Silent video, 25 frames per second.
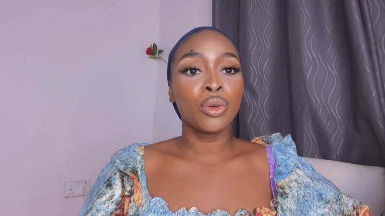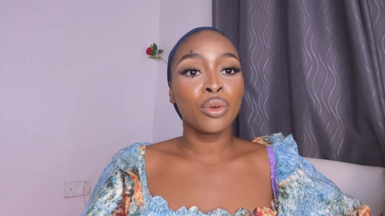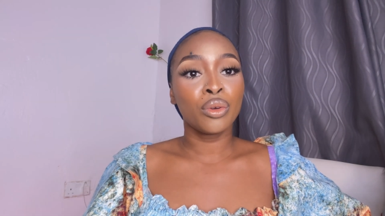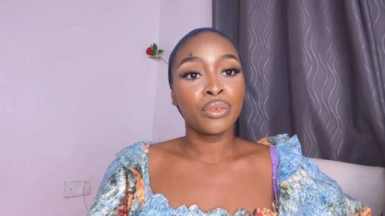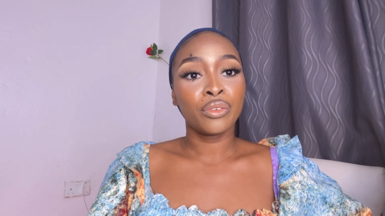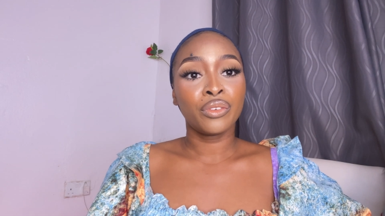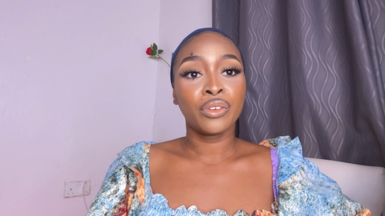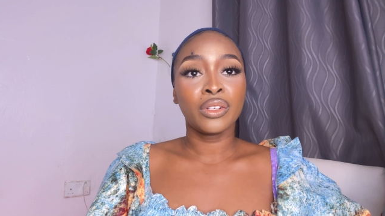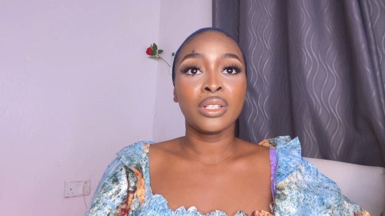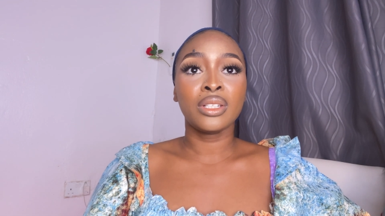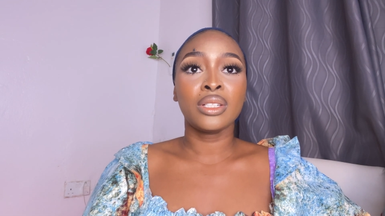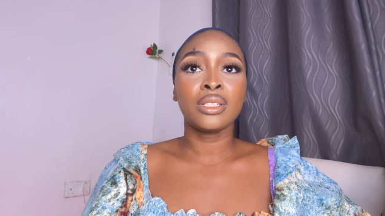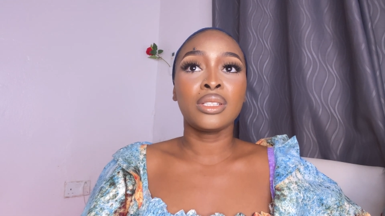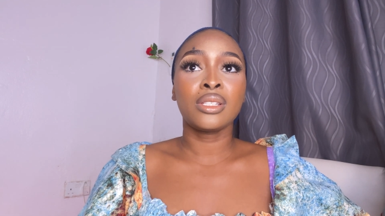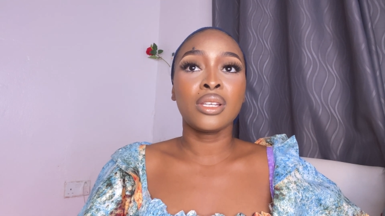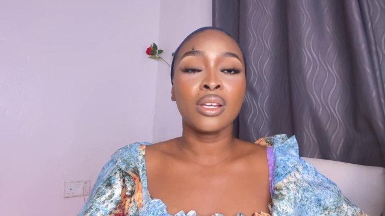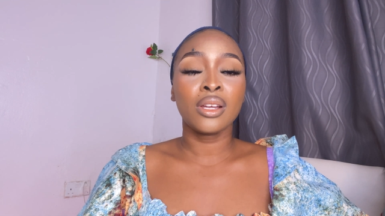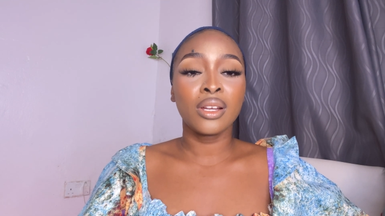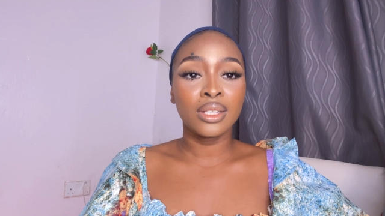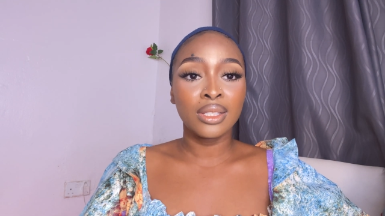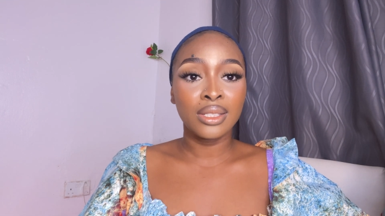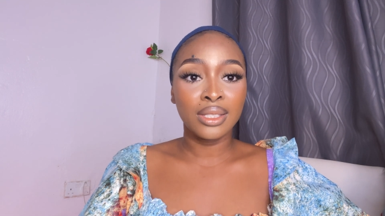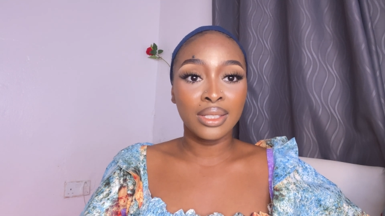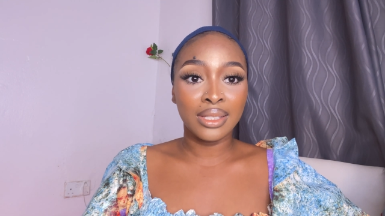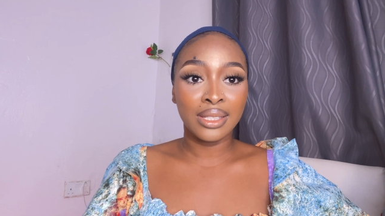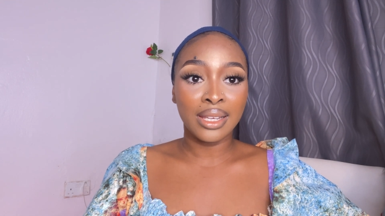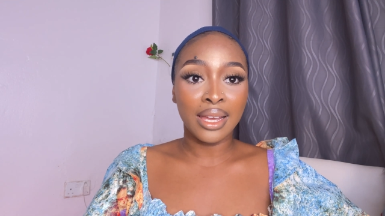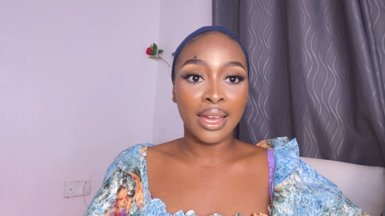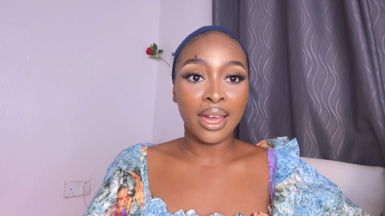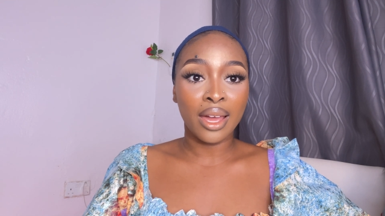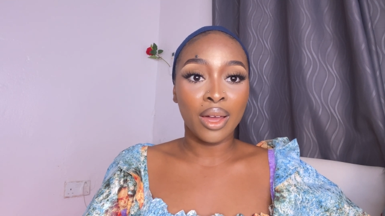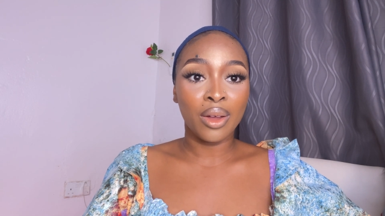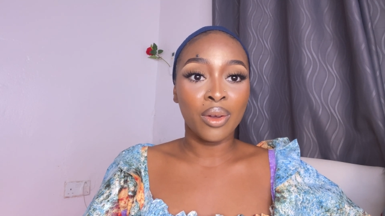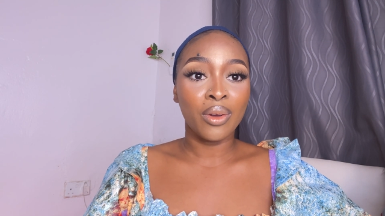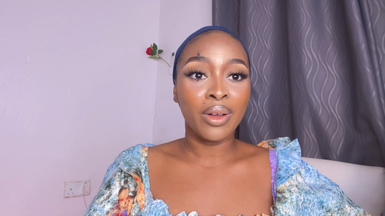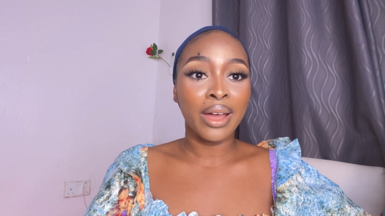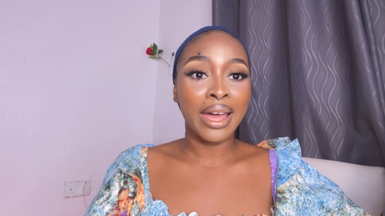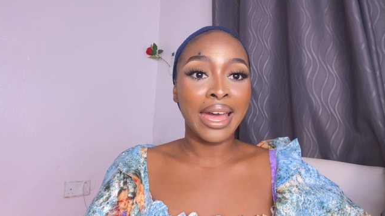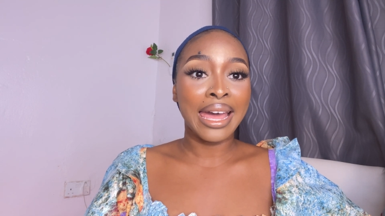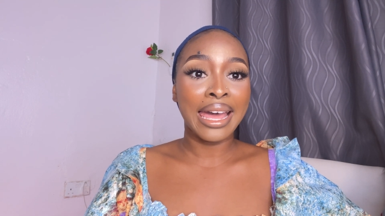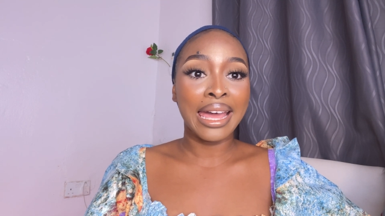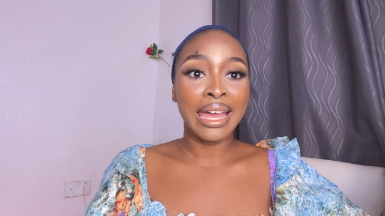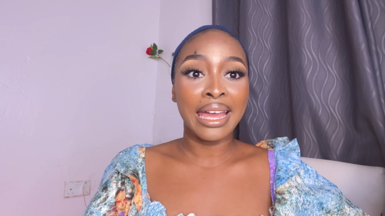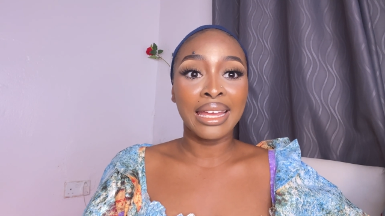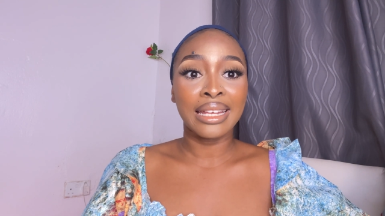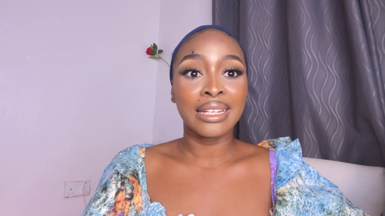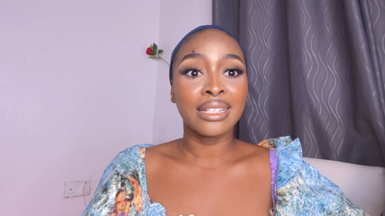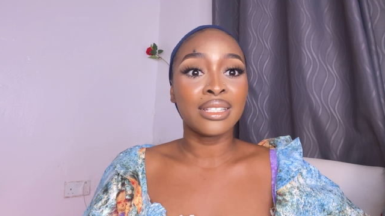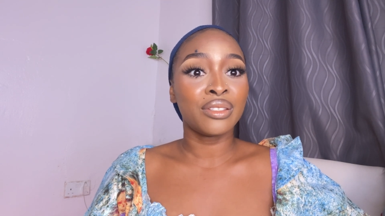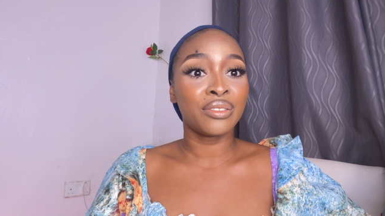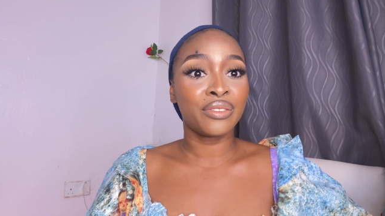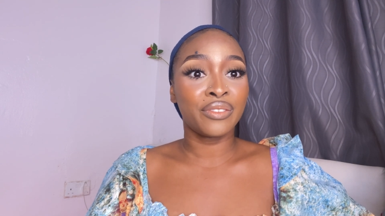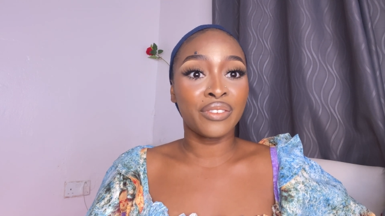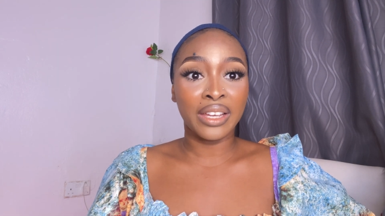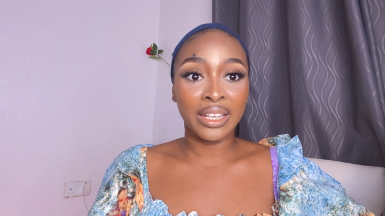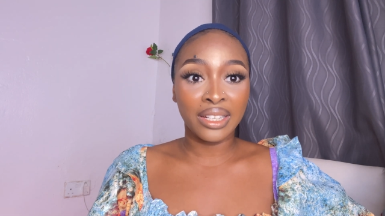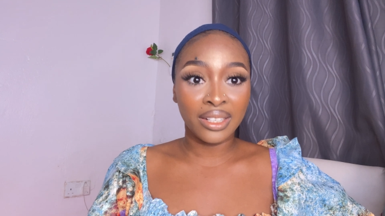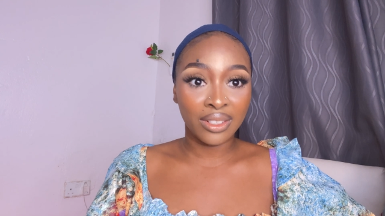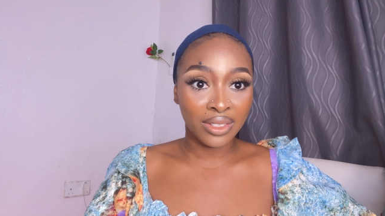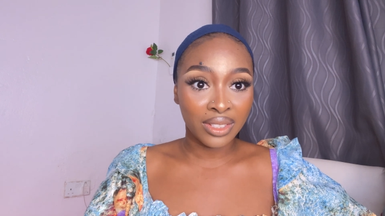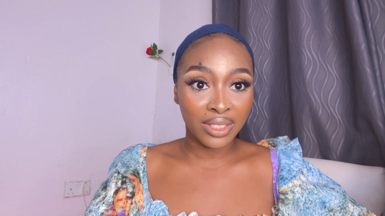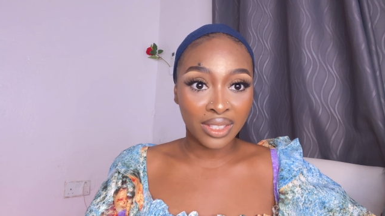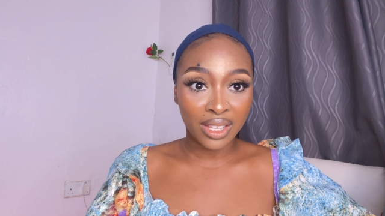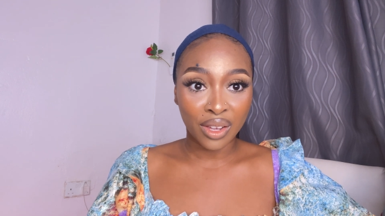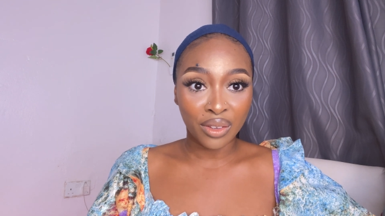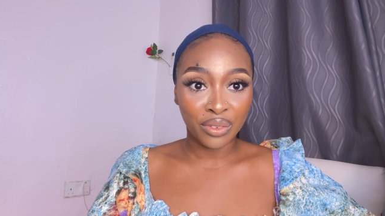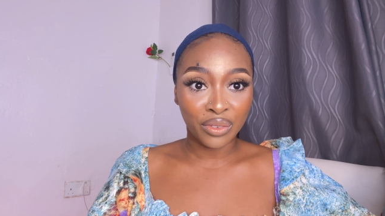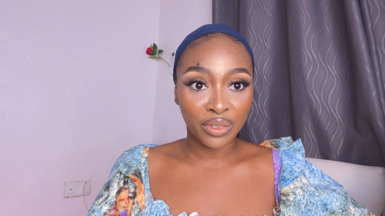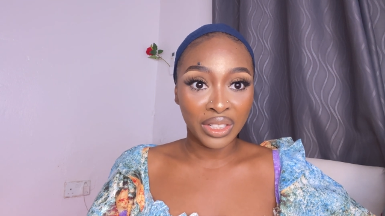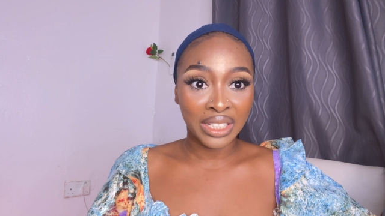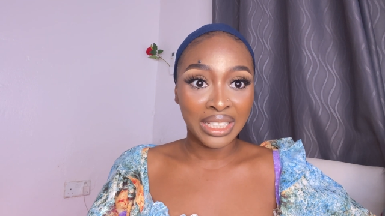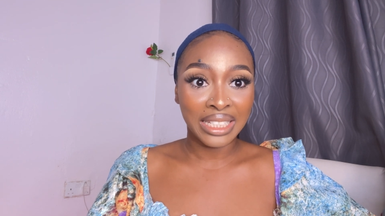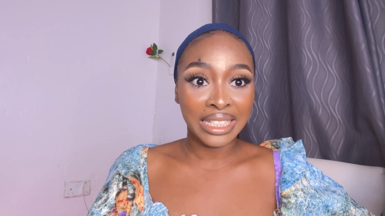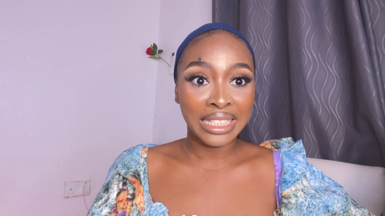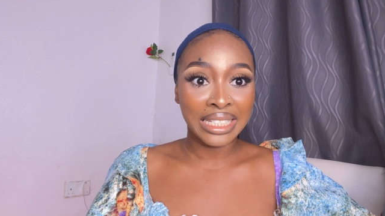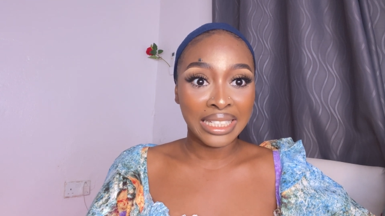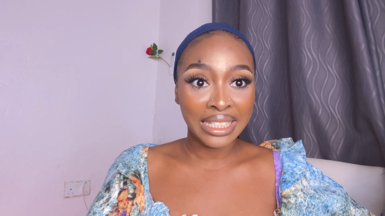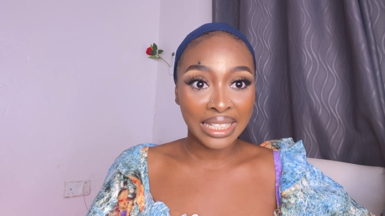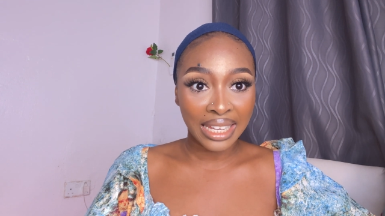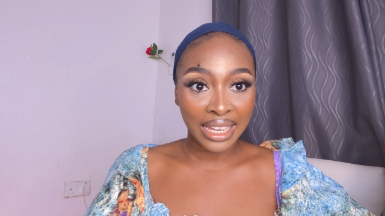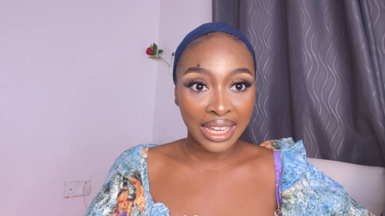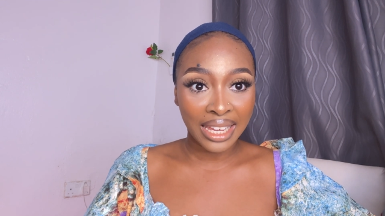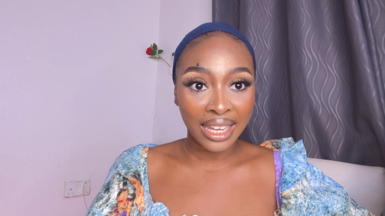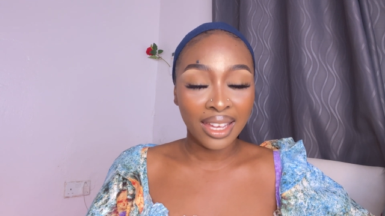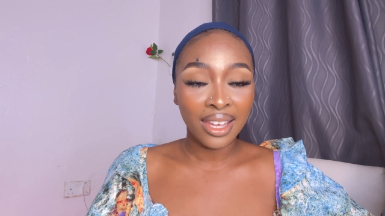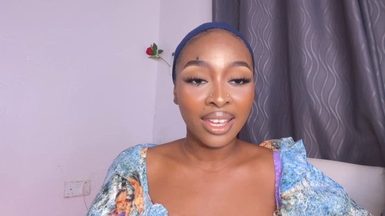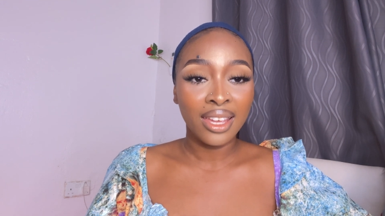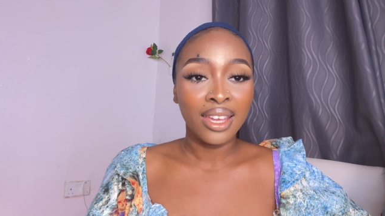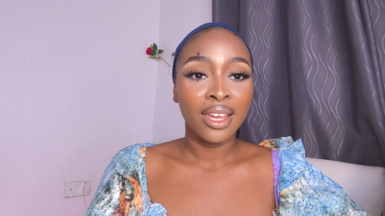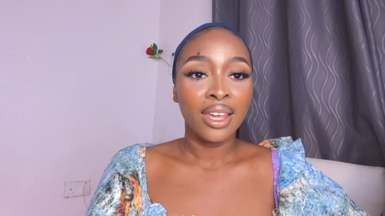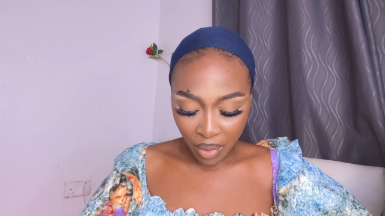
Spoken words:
for the third style and the final style for the day,